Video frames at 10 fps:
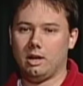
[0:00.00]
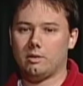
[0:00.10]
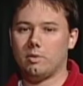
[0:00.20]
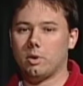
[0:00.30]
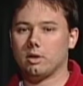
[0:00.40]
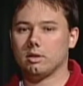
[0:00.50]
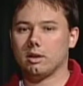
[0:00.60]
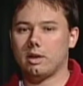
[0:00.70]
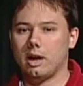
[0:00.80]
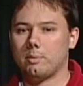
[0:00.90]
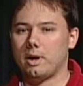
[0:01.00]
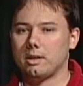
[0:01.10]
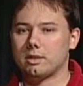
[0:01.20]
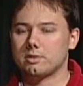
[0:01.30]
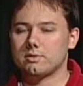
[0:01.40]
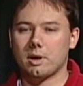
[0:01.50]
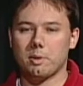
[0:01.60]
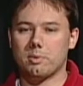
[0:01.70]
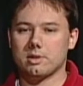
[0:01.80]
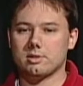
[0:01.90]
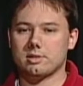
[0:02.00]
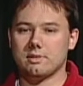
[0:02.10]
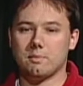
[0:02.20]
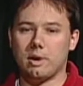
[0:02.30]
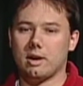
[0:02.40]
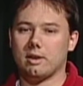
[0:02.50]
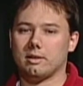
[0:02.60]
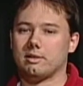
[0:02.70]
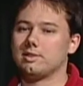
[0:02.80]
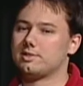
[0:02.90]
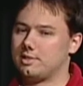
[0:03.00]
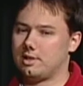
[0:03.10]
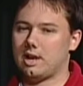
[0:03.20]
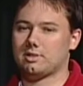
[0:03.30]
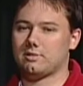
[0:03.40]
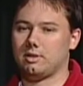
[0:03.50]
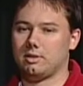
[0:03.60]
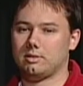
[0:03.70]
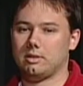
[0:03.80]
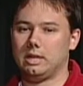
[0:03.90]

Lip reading: If you want to learn how to make those family pictures even better, this is the class for you.